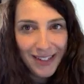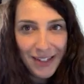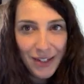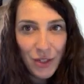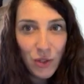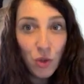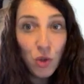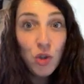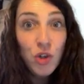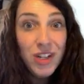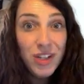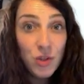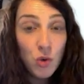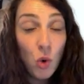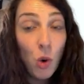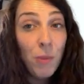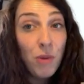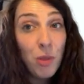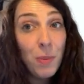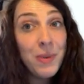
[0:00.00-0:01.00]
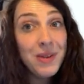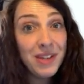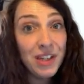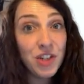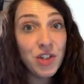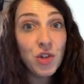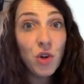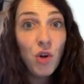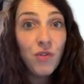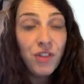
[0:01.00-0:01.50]
So you need to know about the
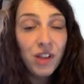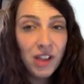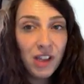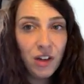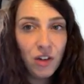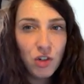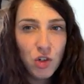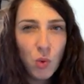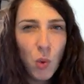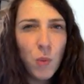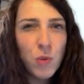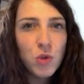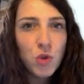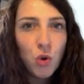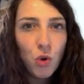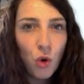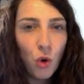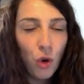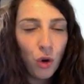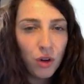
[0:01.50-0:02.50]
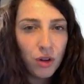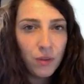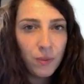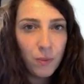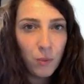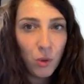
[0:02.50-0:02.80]
position of the clergy. What was going on?